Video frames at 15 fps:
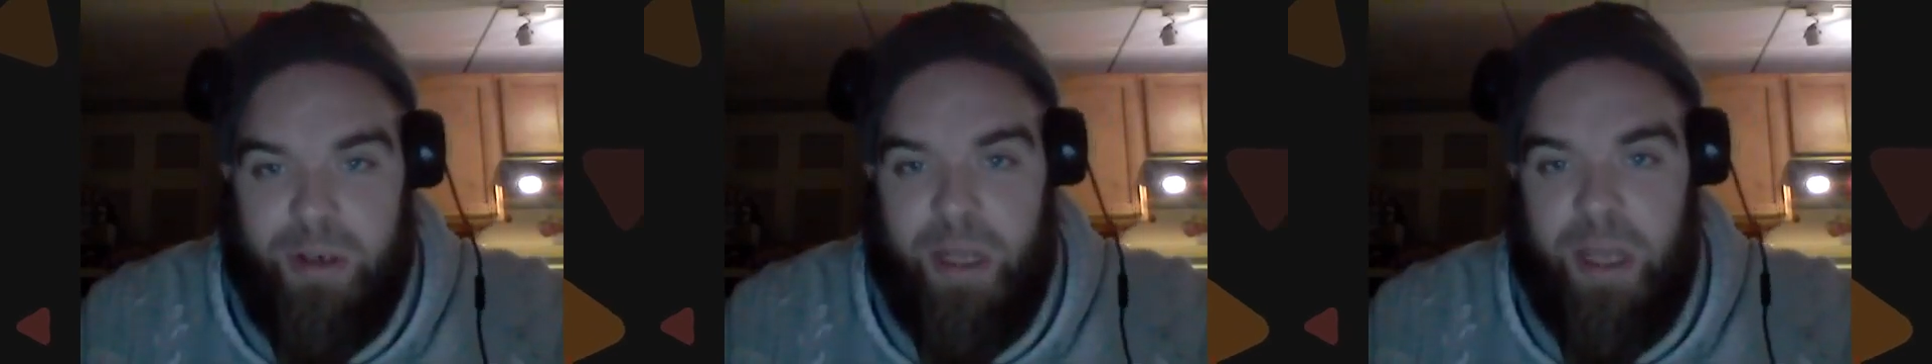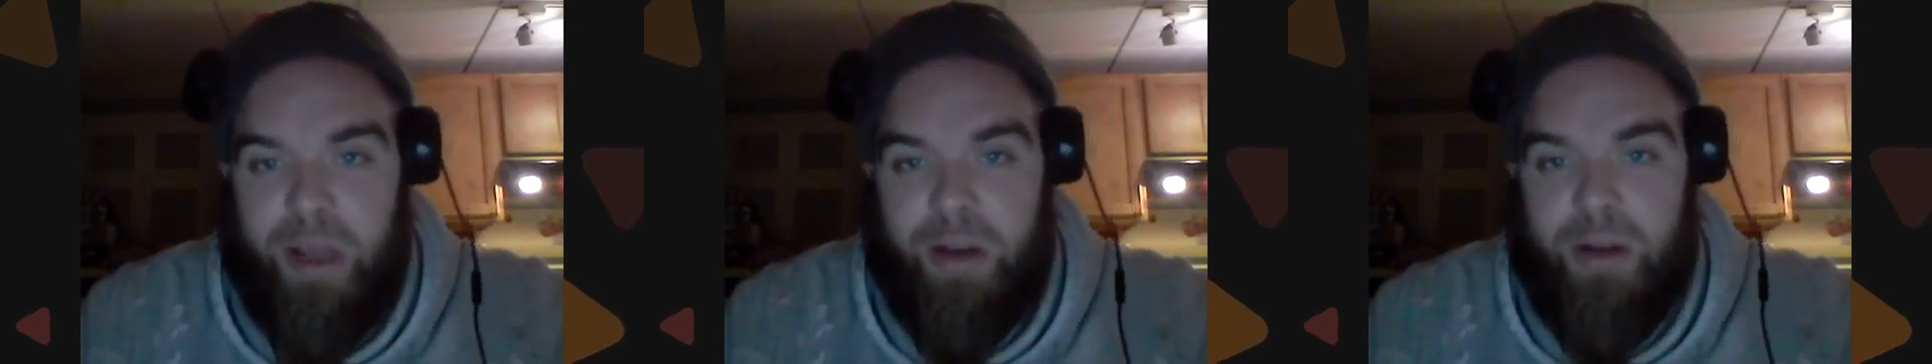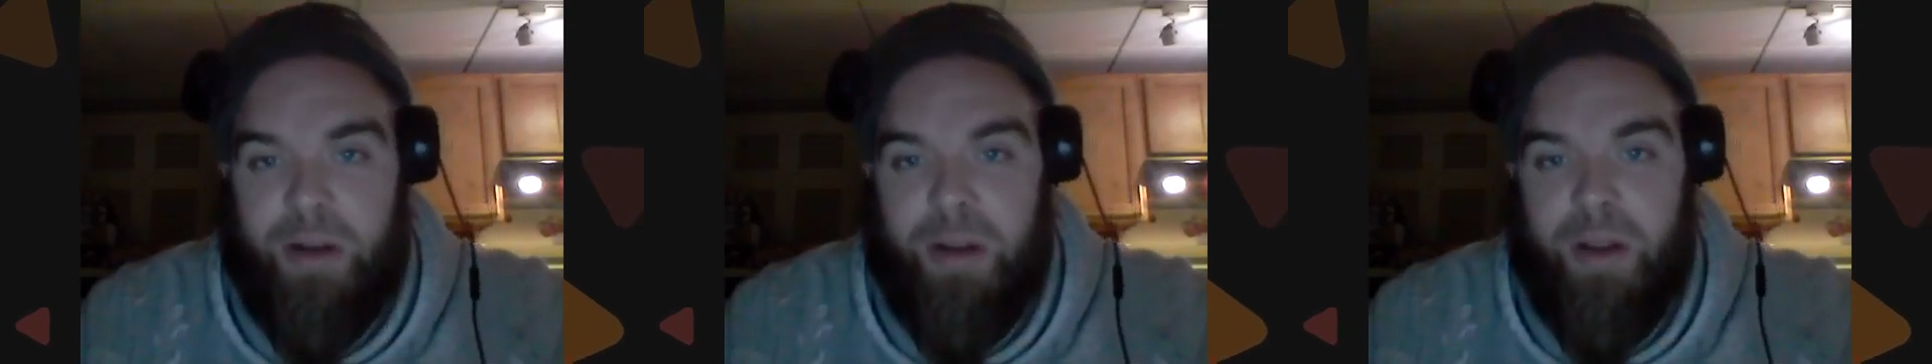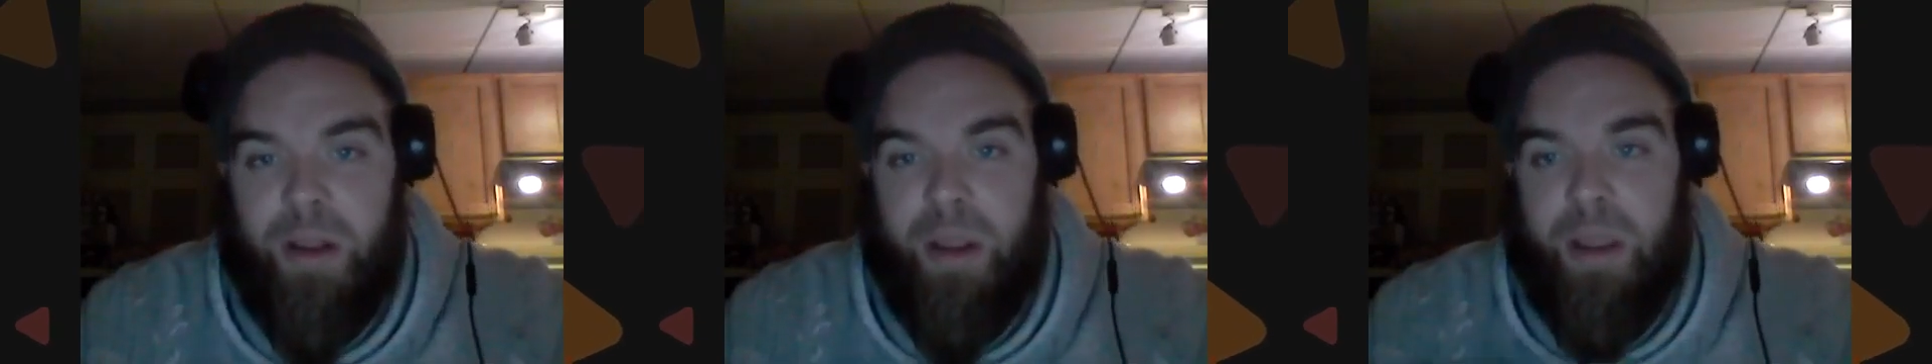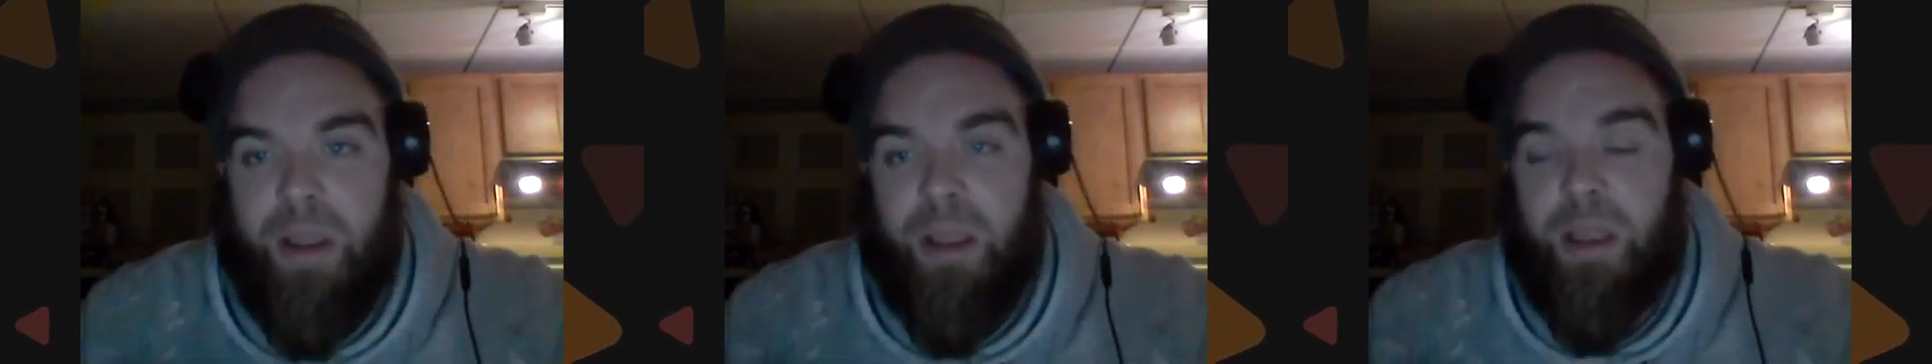Now
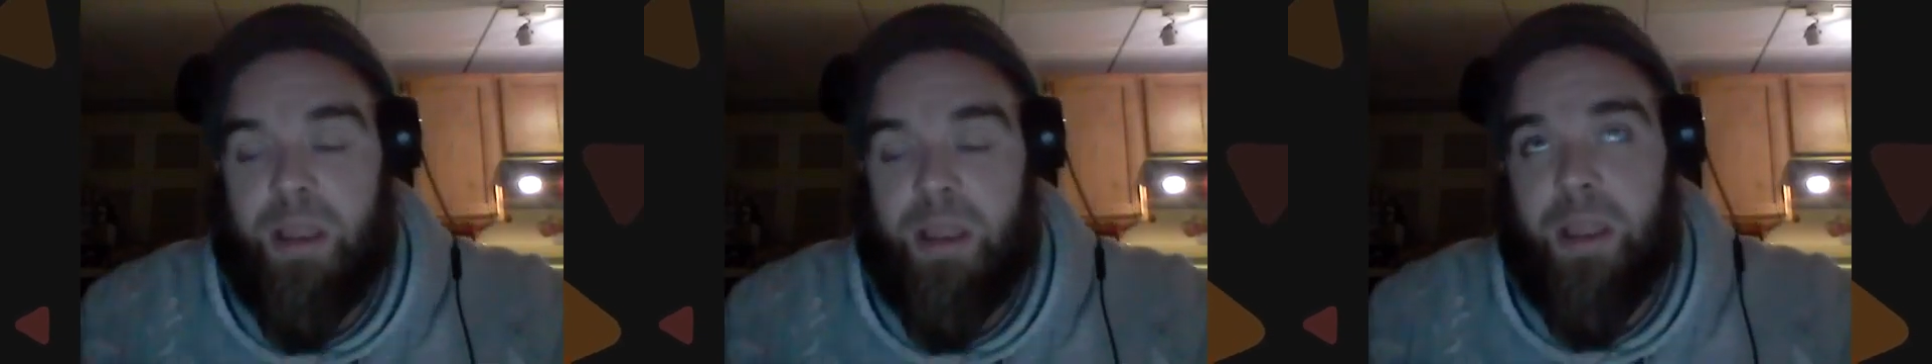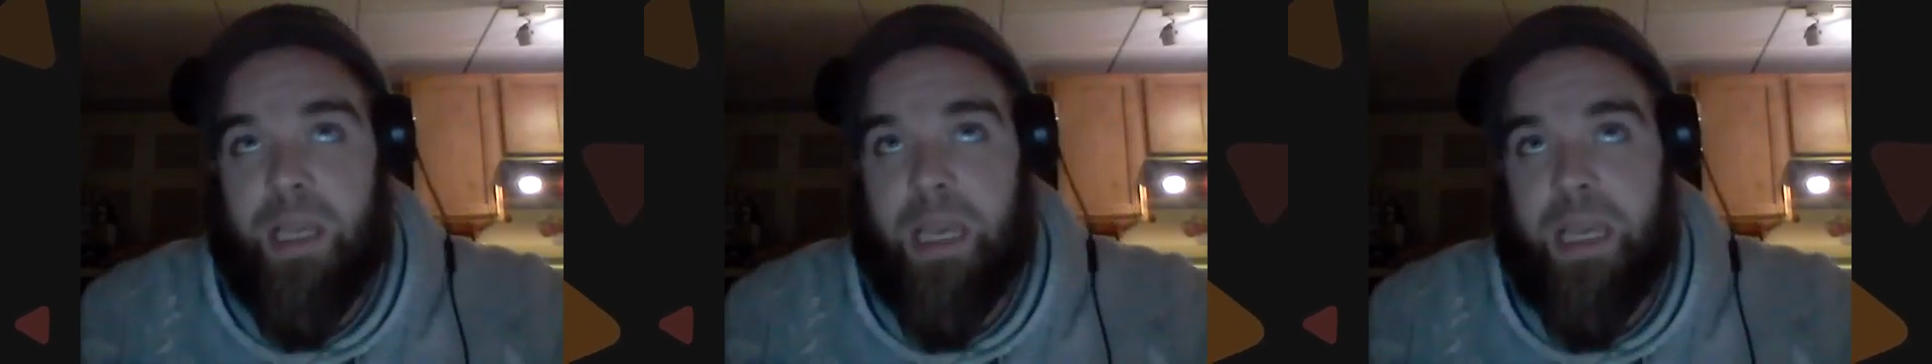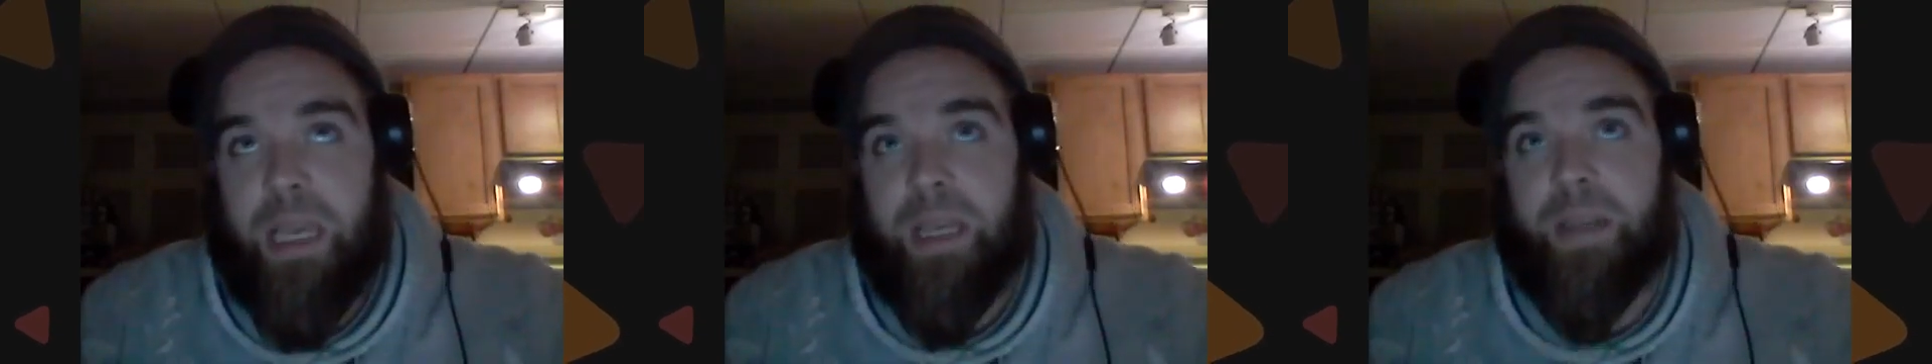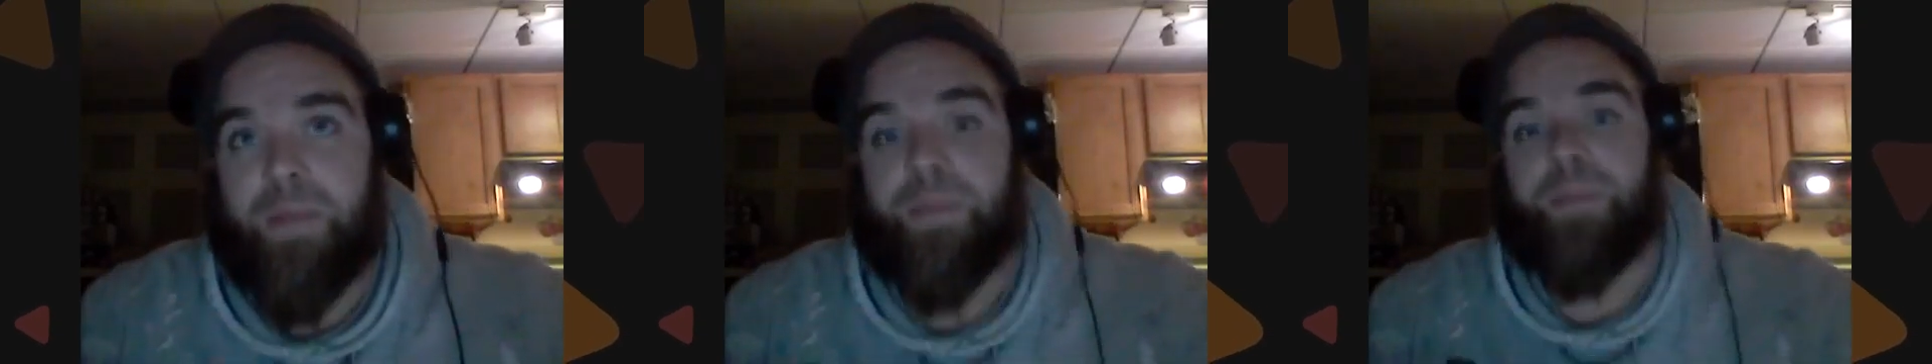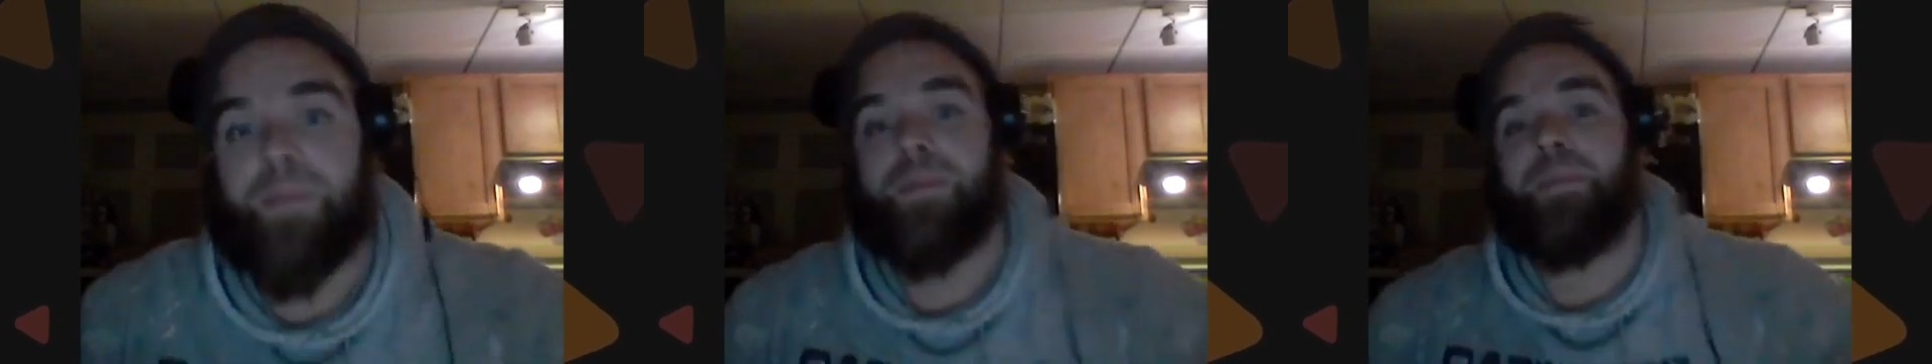he